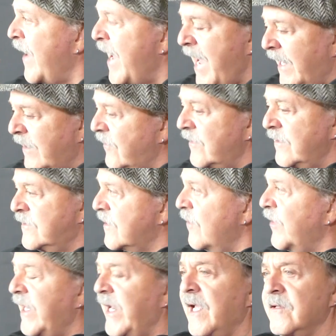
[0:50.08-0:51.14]
London? That. It's
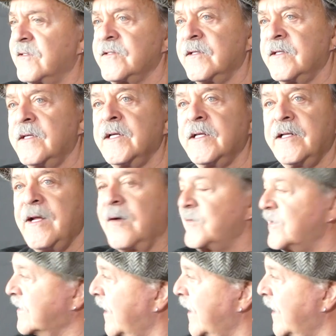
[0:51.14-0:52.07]
something else. No, I'm just